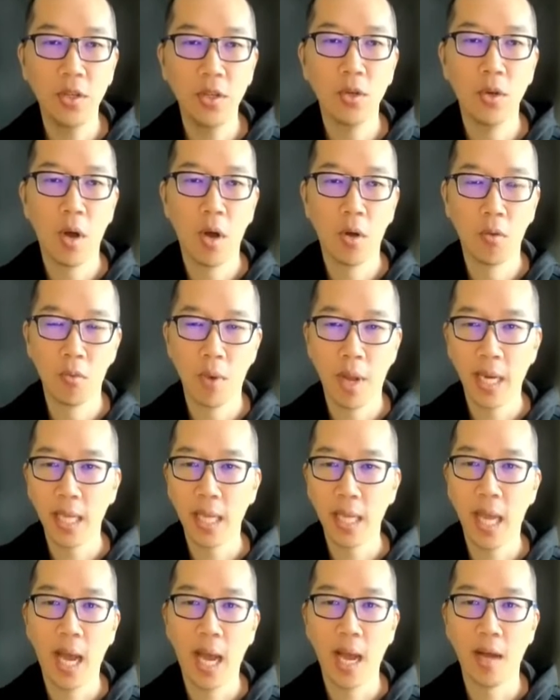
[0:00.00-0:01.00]
you
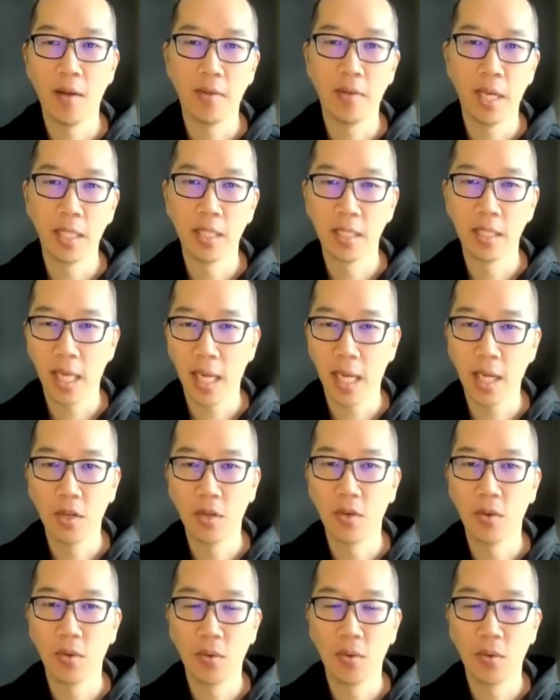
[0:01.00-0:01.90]
already have a second